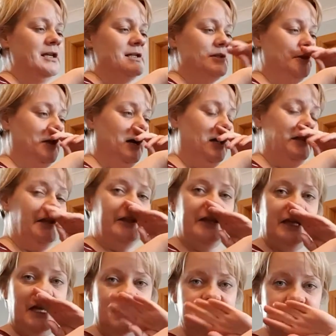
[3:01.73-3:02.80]
So, the other
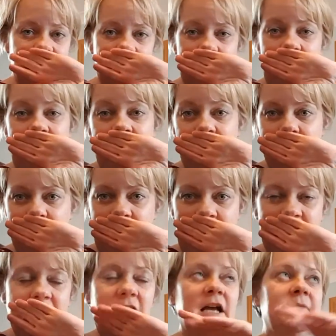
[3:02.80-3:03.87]
thing is,
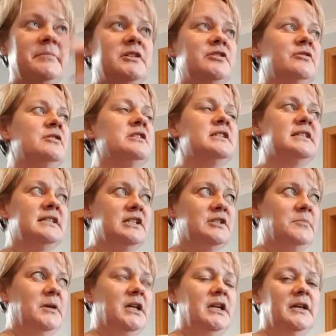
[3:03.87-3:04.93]
I've been doing the
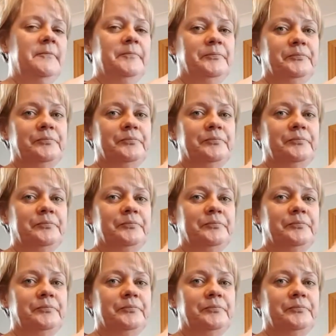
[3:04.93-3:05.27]
Stitch Mania